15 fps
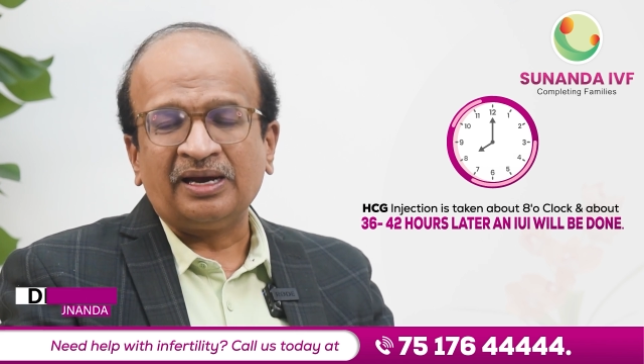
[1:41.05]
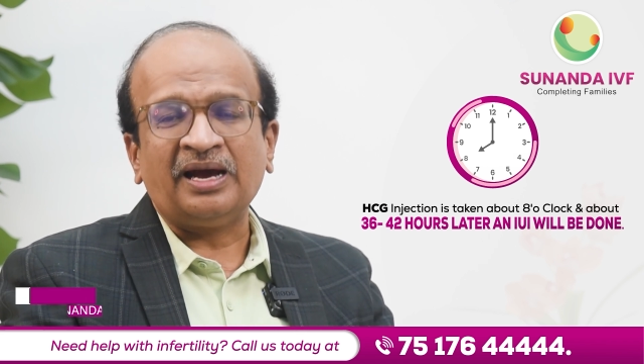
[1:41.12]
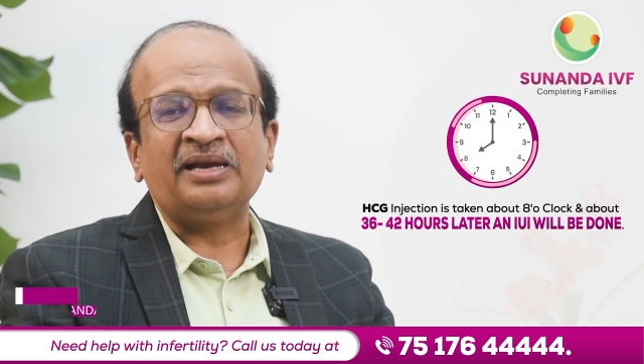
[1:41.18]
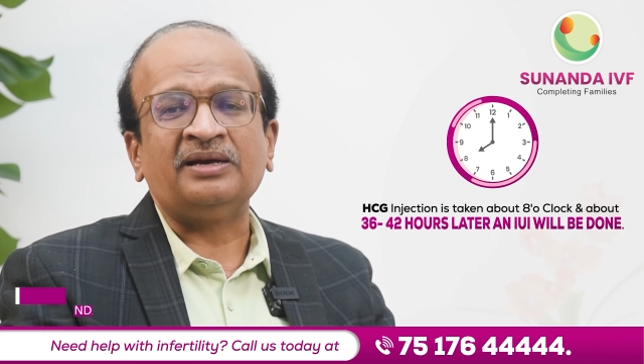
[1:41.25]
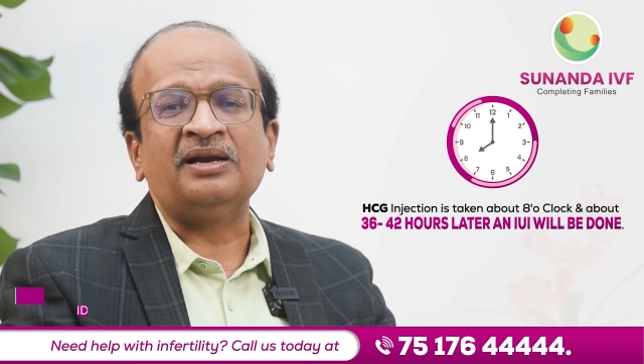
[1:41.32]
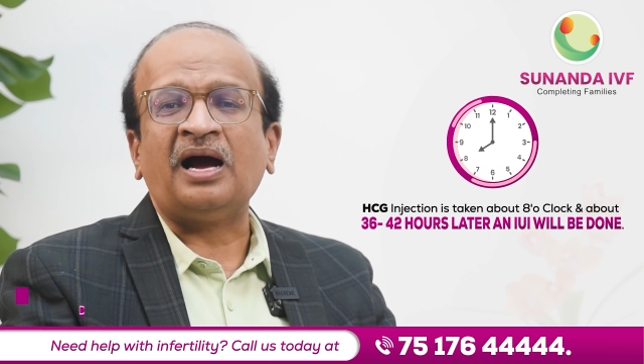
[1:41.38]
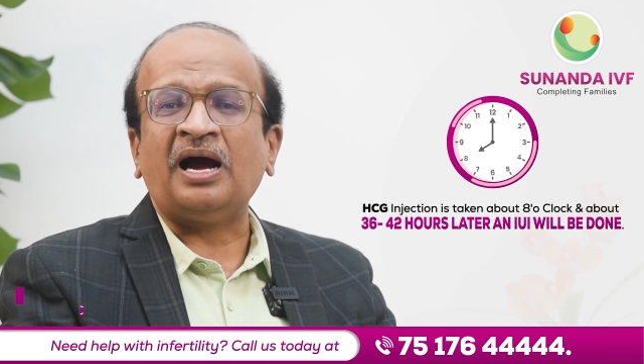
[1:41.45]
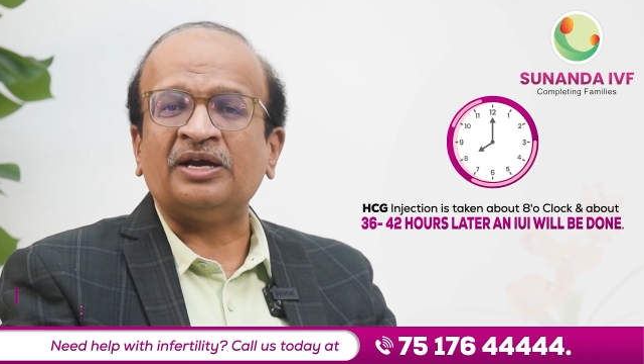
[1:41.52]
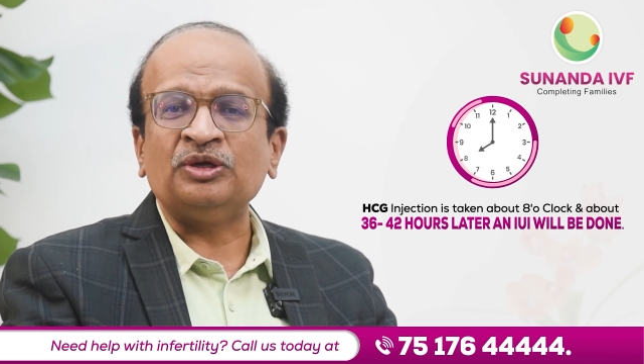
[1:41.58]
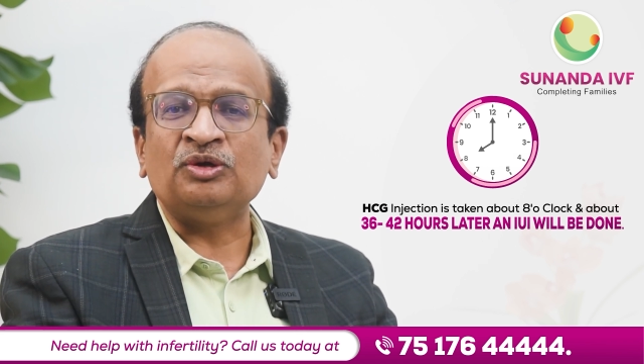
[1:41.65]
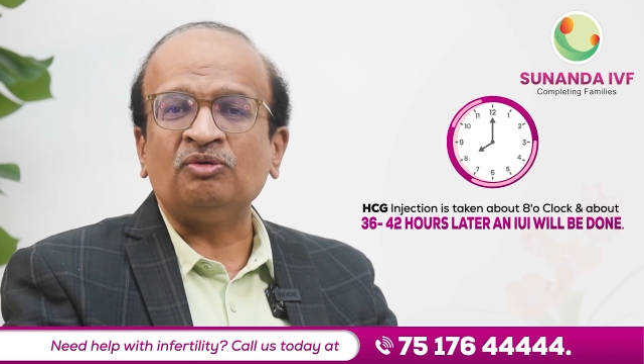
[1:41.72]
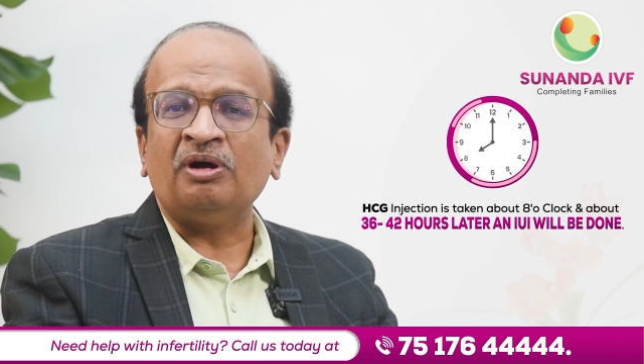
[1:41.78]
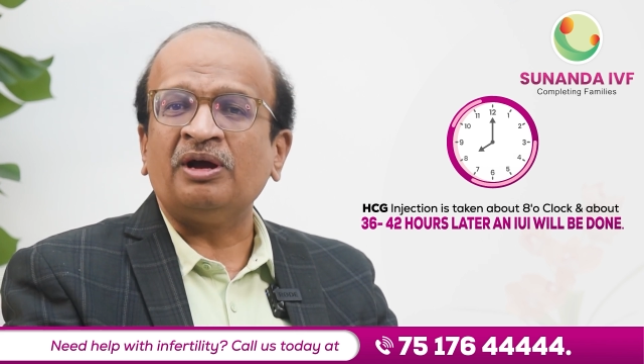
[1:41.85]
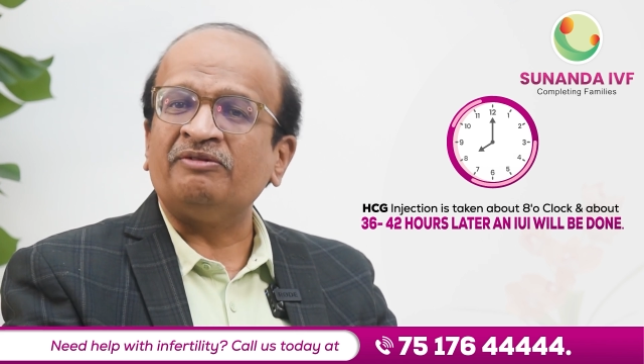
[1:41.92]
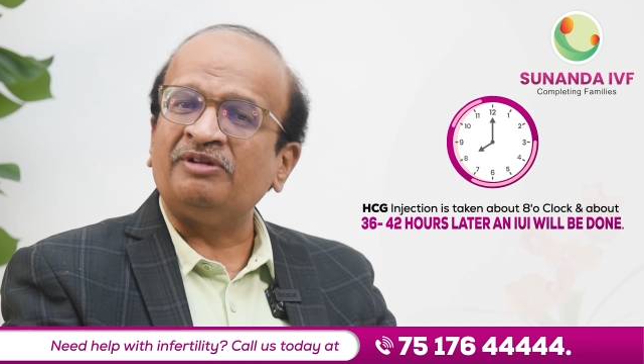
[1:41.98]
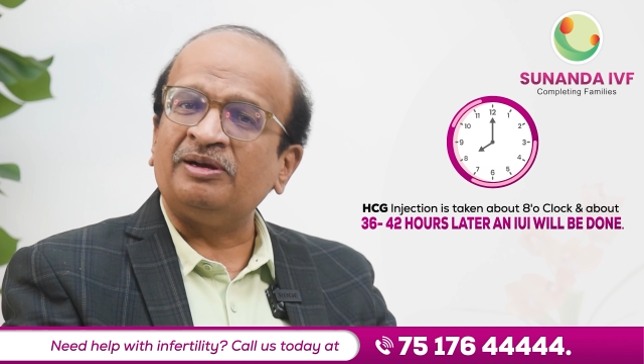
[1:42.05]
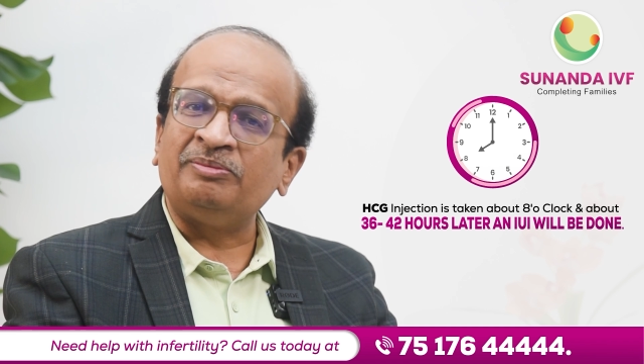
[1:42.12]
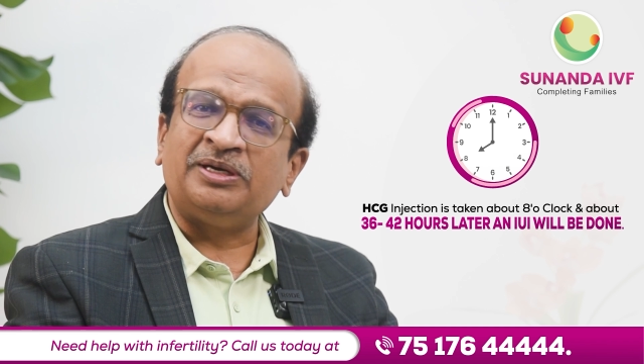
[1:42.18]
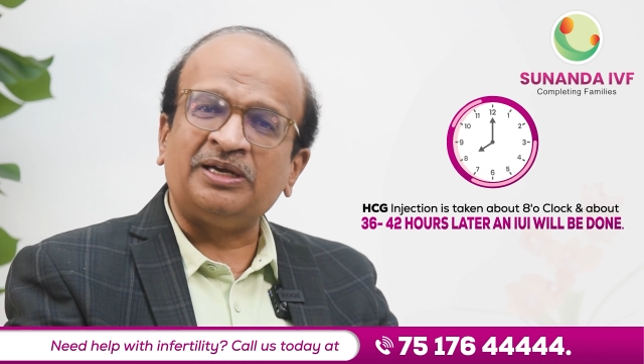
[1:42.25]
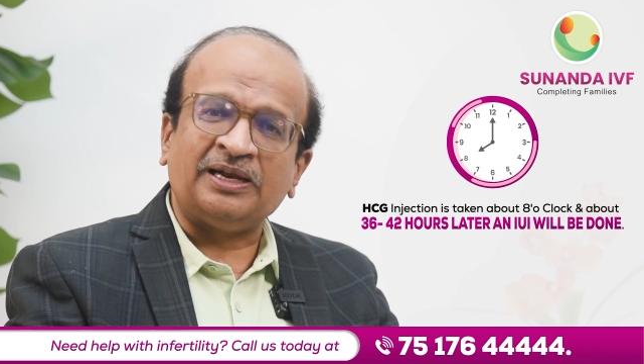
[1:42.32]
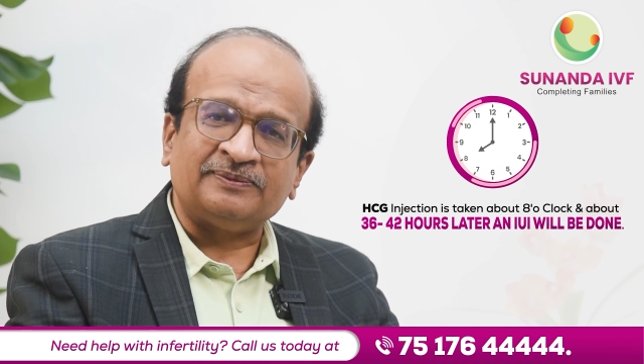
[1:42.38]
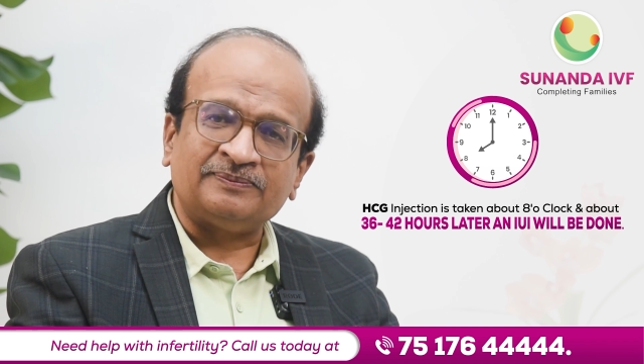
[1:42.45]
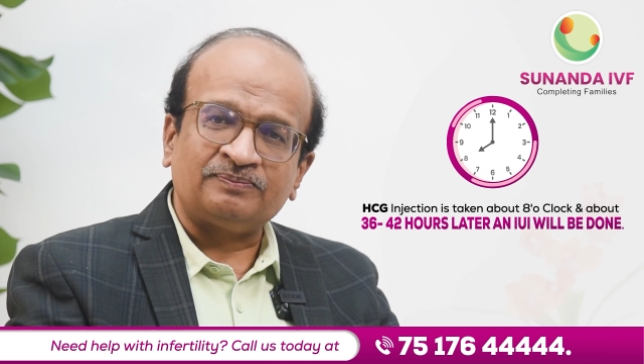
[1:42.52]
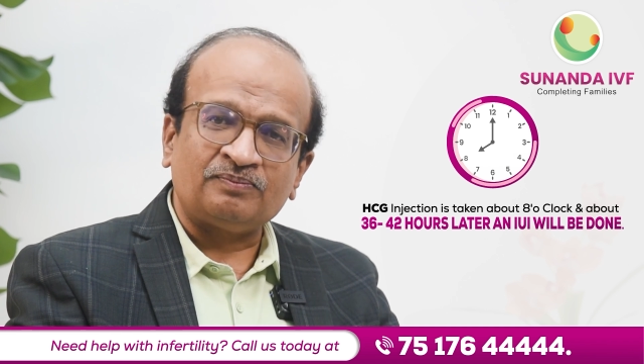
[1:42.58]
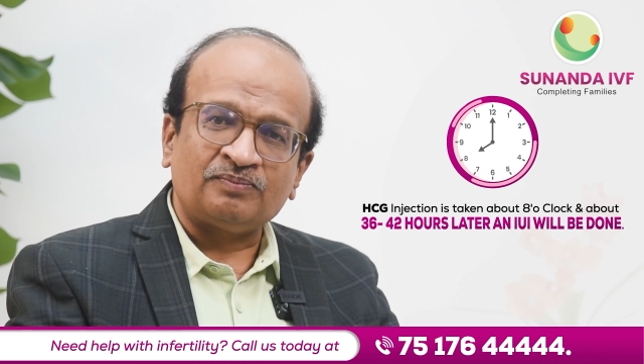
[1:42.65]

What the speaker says: an IUI will be done.